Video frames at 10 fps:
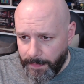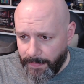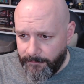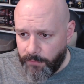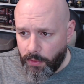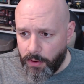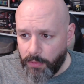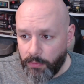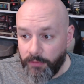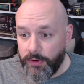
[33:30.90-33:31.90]

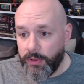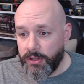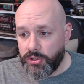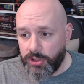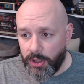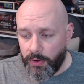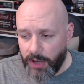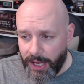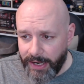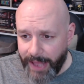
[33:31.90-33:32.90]
for reviewing the show
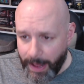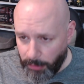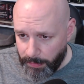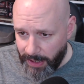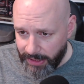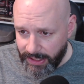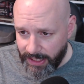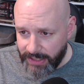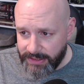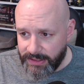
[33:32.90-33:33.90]
on Apple
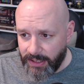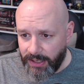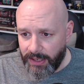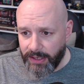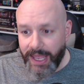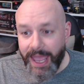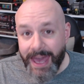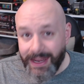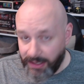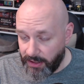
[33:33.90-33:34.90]
Podcast
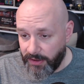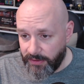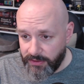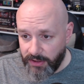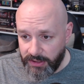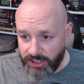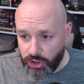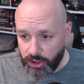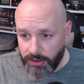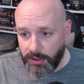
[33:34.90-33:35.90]
Canada
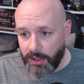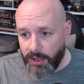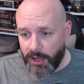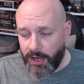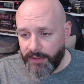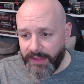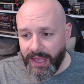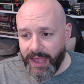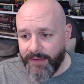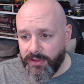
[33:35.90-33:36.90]
edition.
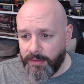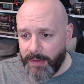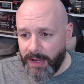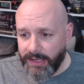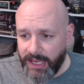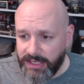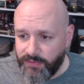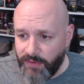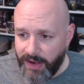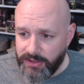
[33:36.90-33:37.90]
They gave the
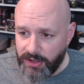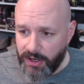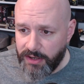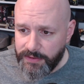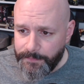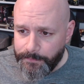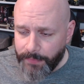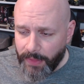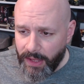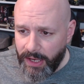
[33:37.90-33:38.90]
podcast 5 stars,
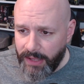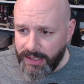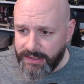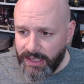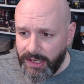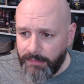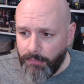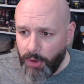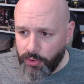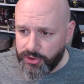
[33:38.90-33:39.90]
and they said,
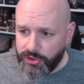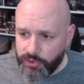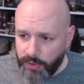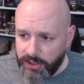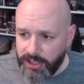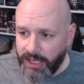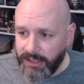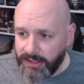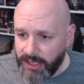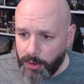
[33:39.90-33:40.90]
most Switch and
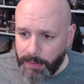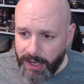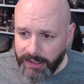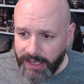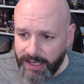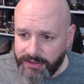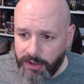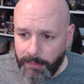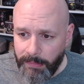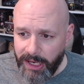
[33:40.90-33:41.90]
Nintendo
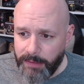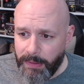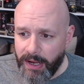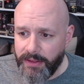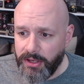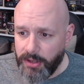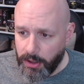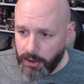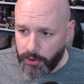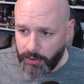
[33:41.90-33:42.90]
podcasts are made by the
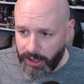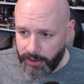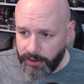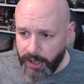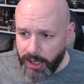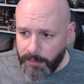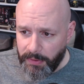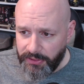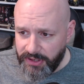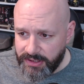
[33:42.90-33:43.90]
younger crowd,
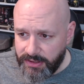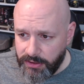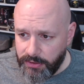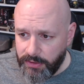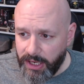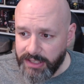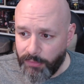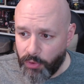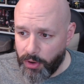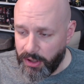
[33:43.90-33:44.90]
but this dude has a
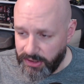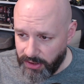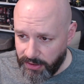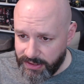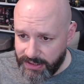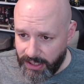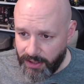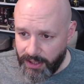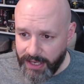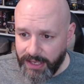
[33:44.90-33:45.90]
more adult
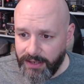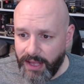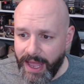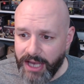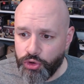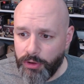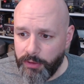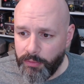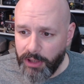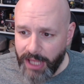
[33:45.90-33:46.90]
style. I can
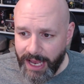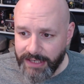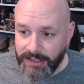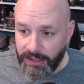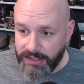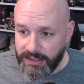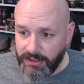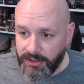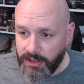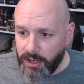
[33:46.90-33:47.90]
actually relax and
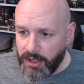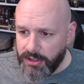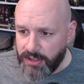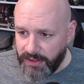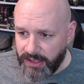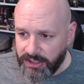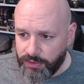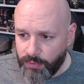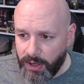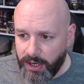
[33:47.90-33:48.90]
listen to
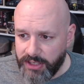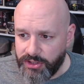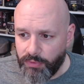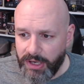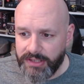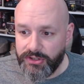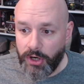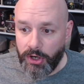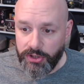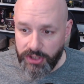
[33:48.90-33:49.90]
this, whereas the rest
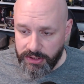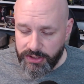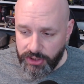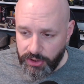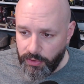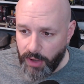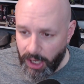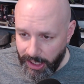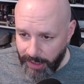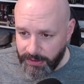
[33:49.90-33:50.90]
are just too
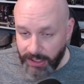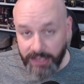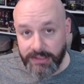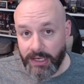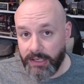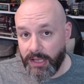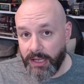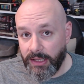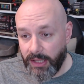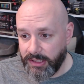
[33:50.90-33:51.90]
hyped. Yes, I
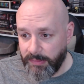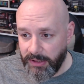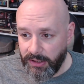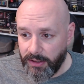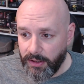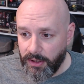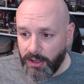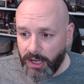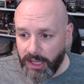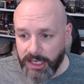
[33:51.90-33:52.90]
like to be
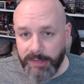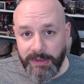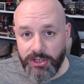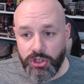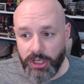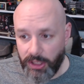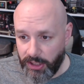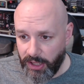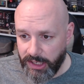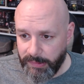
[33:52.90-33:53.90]
chill.
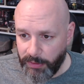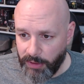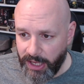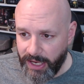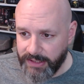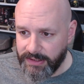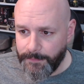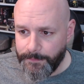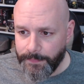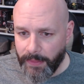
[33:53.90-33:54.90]
I like to be relaxed.
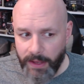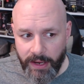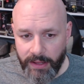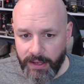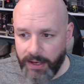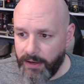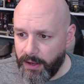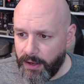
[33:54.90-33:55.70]
And then